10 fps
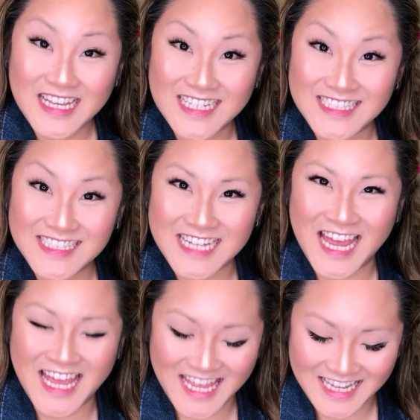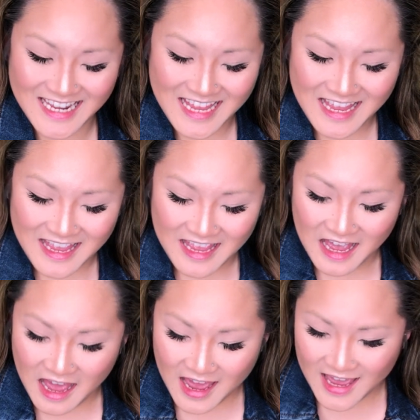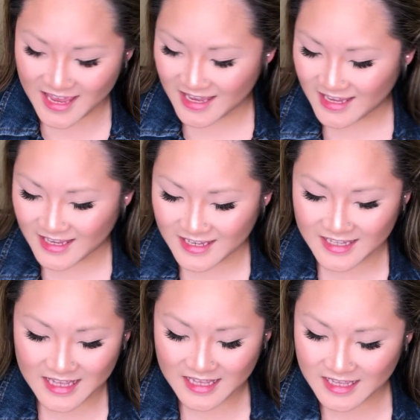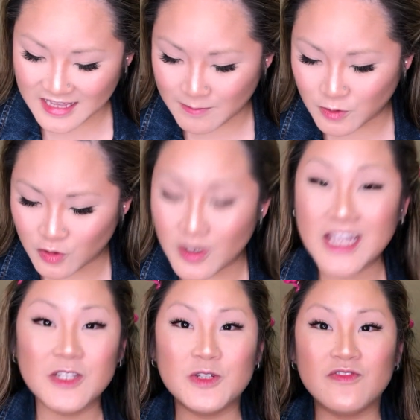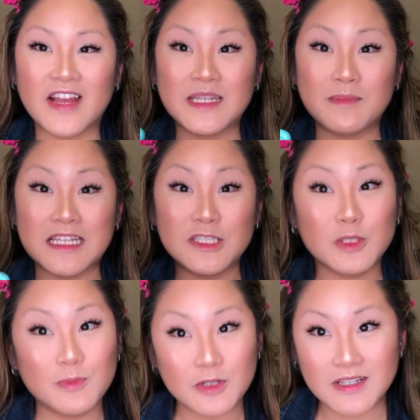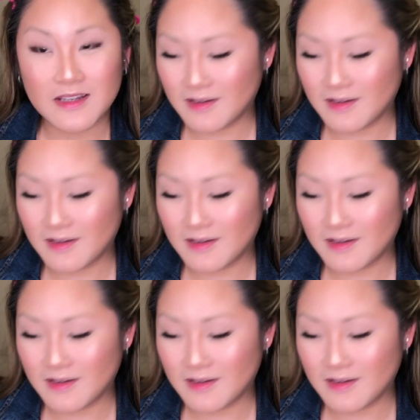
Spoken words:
Instead, I am trying to find a place to put